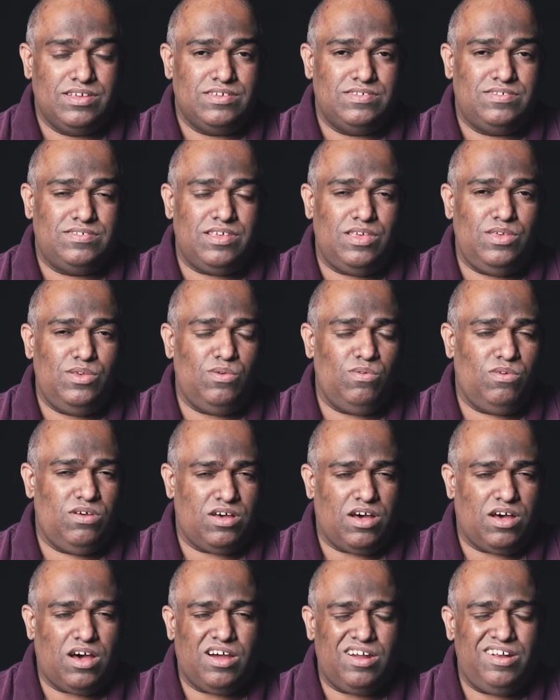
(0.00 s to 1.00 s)
See, you
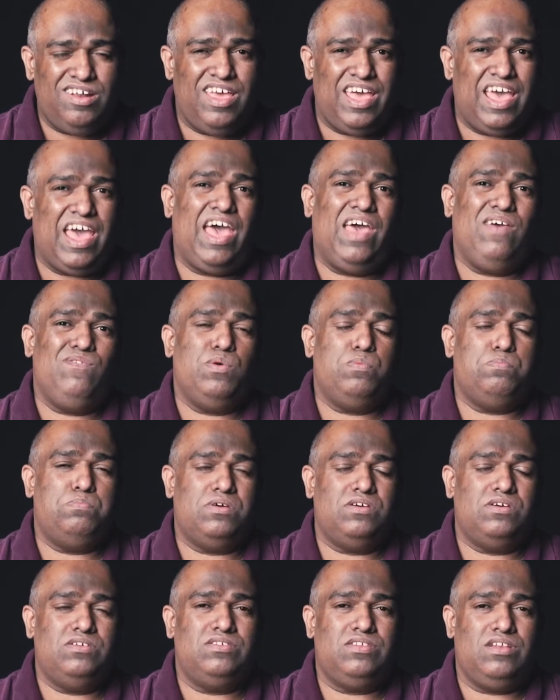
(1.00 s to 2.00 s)
can't have a
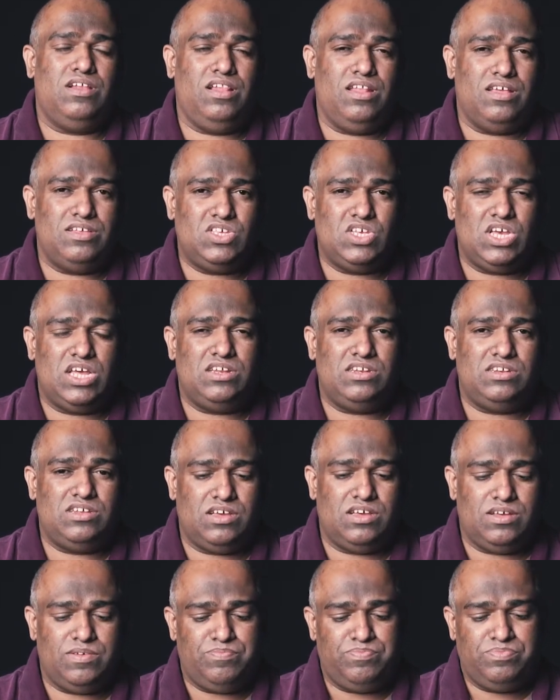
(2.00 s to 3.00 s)
personal agenda